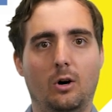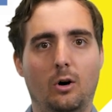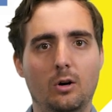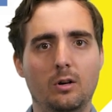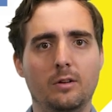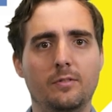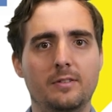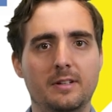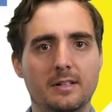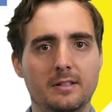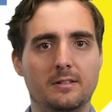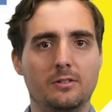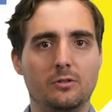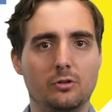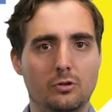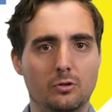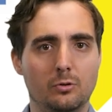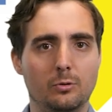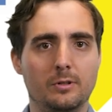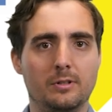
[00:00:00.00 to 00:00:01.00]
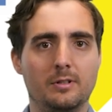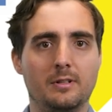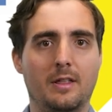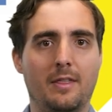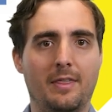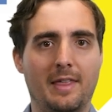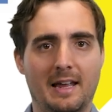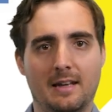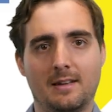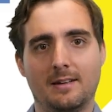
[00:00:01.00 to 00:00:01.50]
All of this ensures
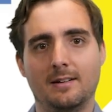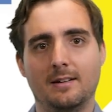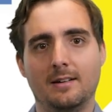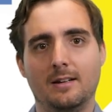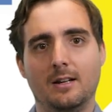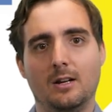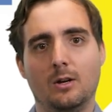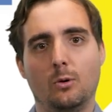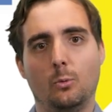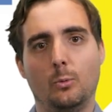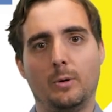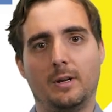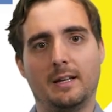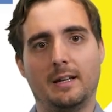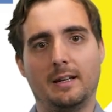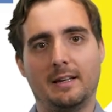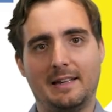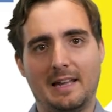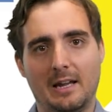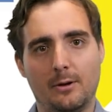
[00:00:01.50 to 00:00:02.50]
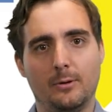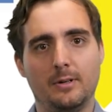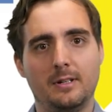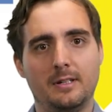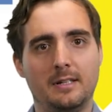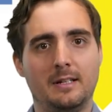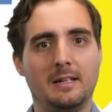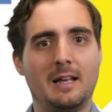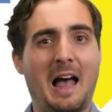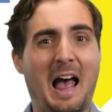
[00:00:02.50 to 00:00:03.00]
that we can
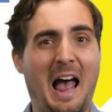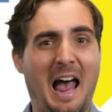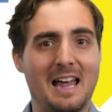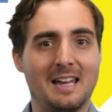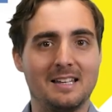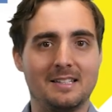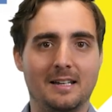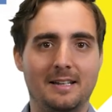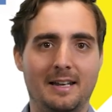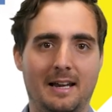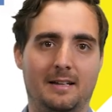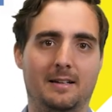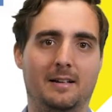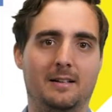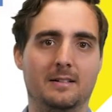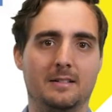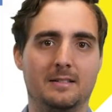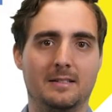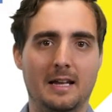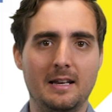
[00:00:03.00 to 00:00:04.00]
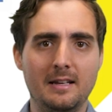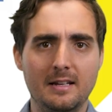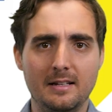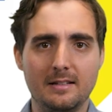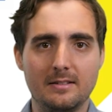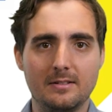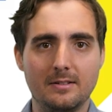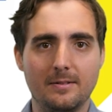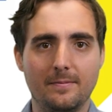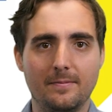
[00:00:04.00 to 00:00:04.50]
guarantee highest didactical
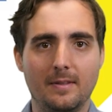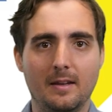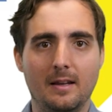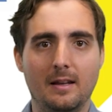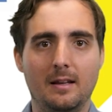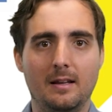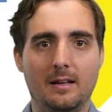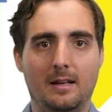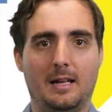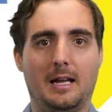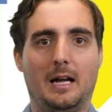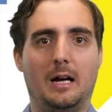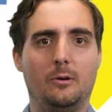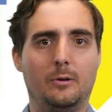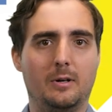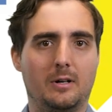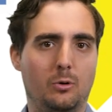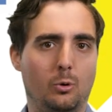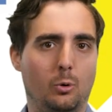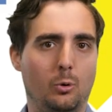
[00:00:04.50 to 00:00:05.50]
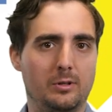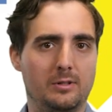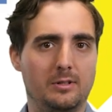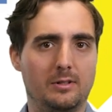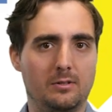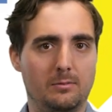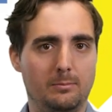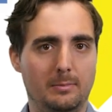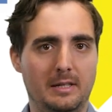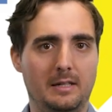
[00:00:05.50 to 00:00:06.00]
standards, our
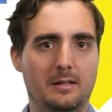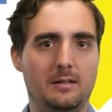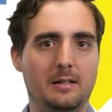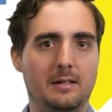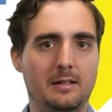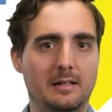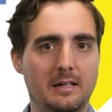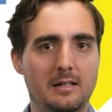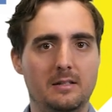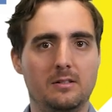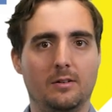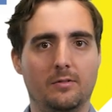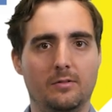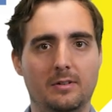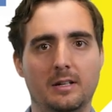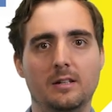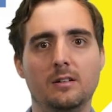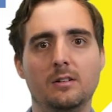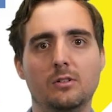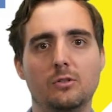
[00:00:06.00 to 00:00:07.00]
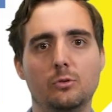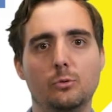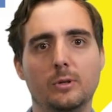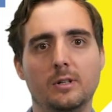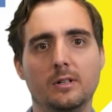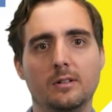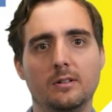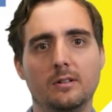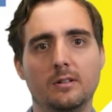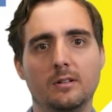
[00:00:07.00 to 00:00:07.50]
courses meet the needs of the
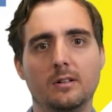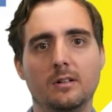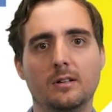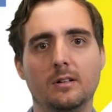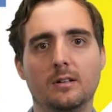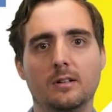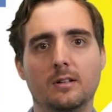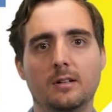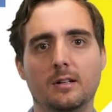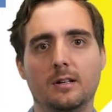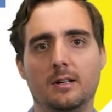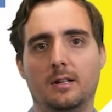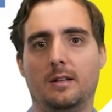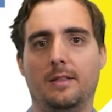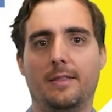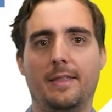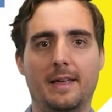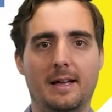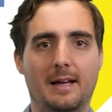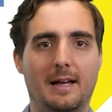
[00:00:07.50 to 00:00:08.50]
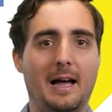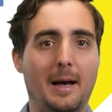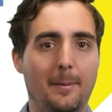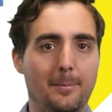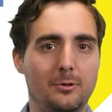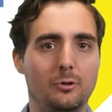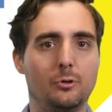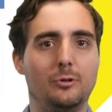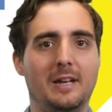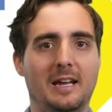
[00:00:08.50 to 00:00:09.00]
industry, they are
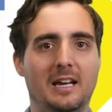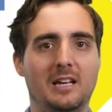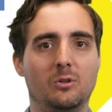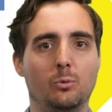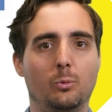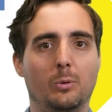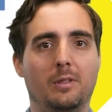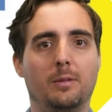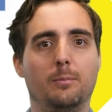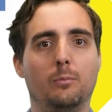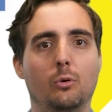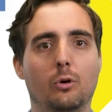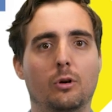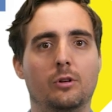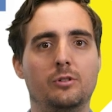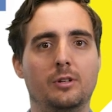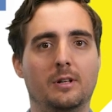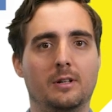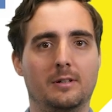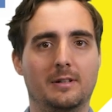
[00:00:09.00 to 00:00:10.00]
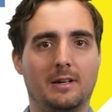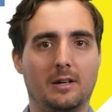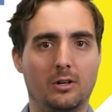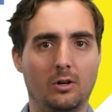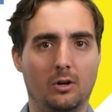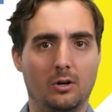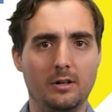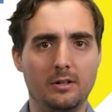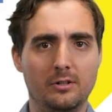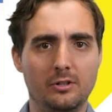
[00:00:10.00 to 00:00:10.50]
up to date with emerging
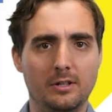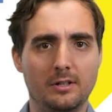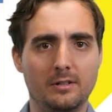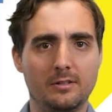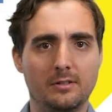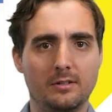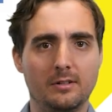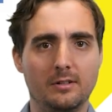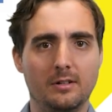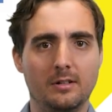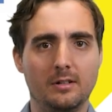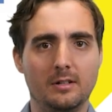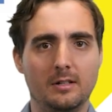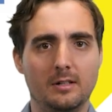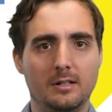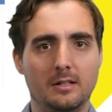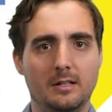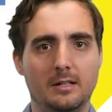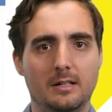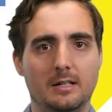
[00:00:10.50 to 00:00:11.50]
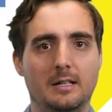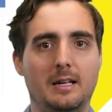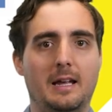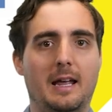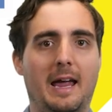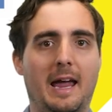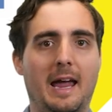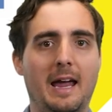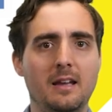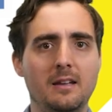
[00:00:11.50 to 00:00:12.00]
technologies,
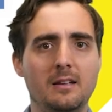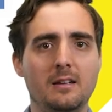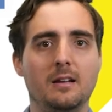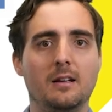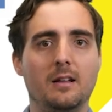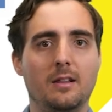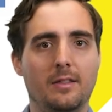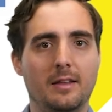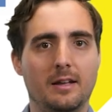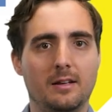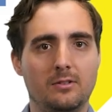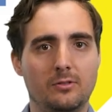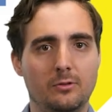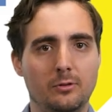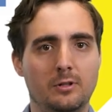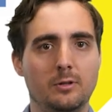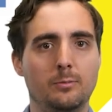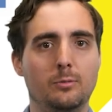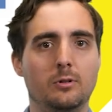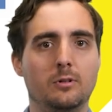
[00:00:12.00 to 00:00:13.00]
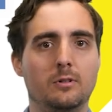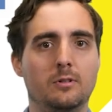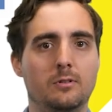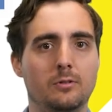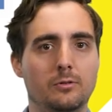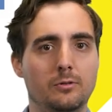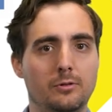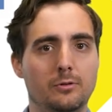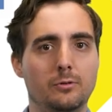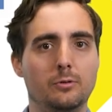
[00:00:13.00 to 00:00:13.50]
and they are suitable
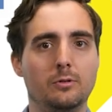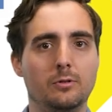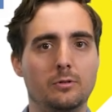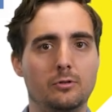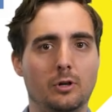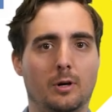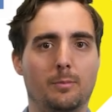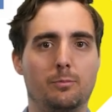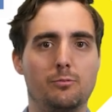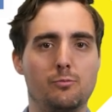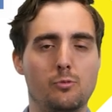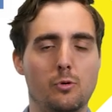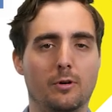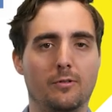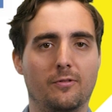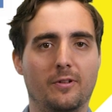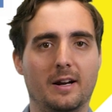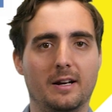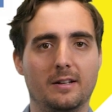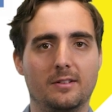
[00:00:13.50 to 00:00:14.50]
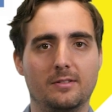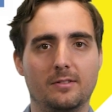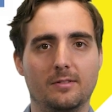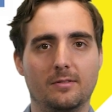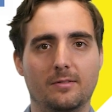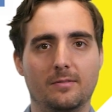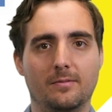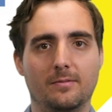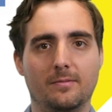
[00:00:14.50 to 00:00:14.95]
to new job profiles.